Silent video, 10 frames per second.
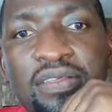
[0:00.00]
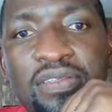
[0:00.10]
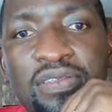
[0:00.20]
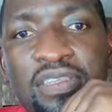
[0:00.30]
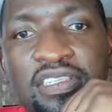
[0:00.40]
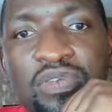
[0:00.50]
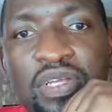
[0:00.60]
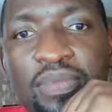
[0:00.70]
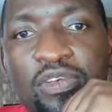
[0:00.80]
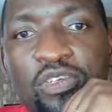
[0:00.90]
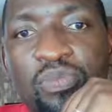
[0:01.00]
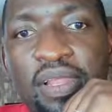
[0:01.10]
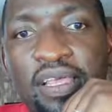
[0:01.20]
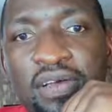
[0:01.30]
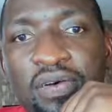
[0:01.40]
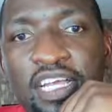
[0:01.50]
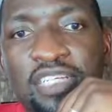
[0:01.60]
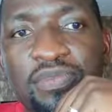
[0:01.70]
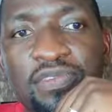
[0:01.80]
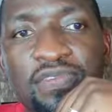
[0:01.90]
So this is what I'm going to play. Correct
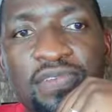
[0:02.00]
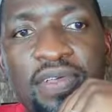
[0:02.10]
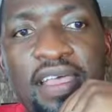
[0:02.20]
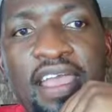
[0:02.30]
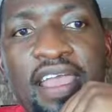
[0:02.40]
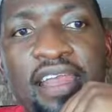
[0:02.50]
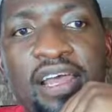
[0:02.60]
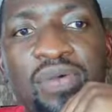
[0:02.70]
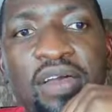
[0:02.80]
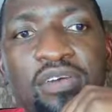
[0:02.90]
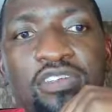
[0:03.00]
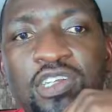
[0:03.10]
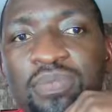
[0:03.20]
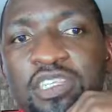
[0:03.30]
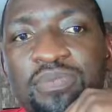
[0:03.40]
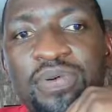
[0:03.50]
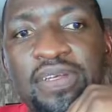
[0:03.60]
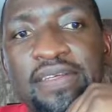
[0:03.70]
move. And now you cannot stop this pawn